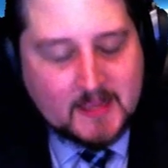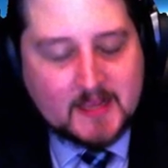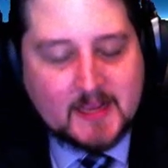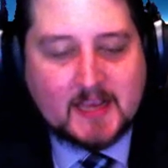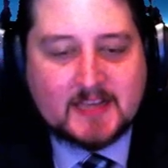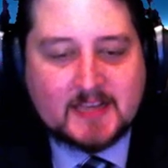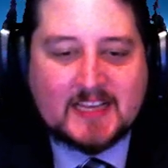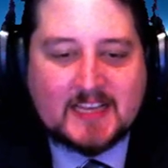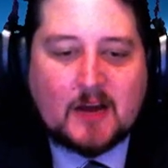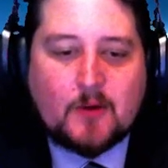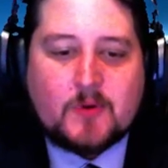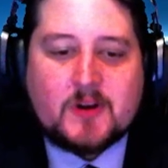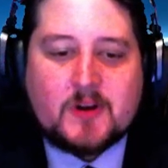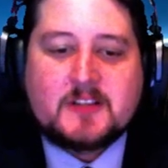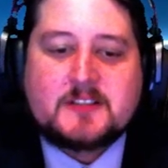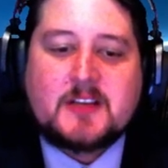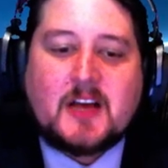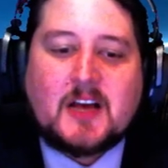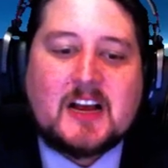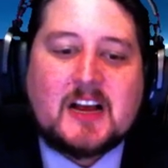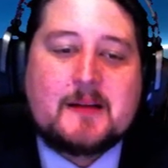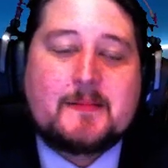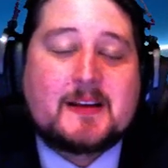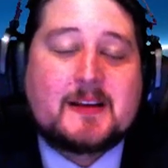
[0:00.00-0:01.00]
is I want to
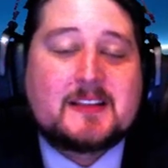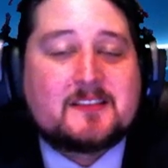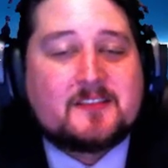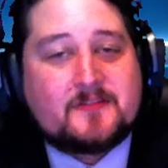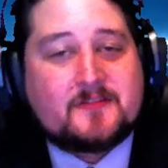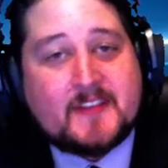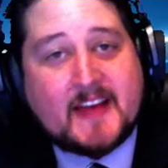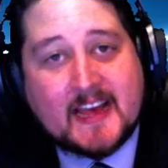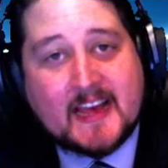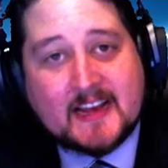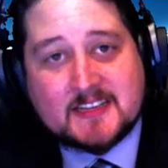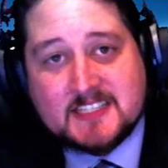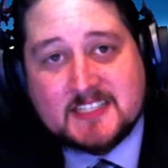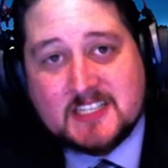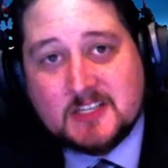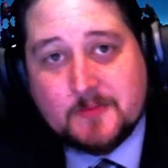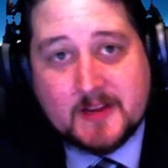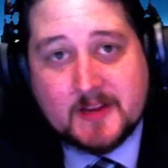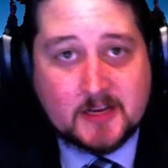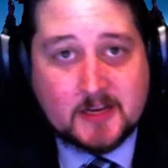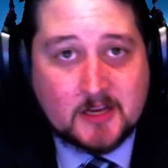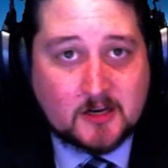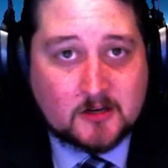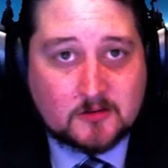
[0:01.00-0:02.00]
talk about the facts that
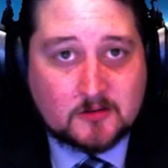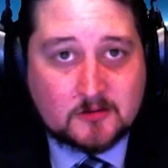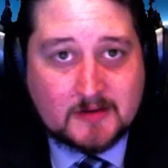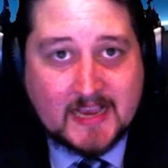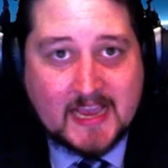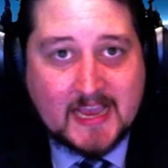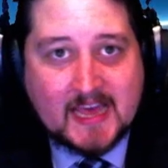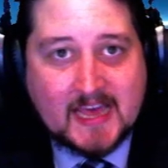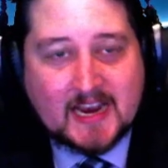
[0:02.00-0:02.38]
we know,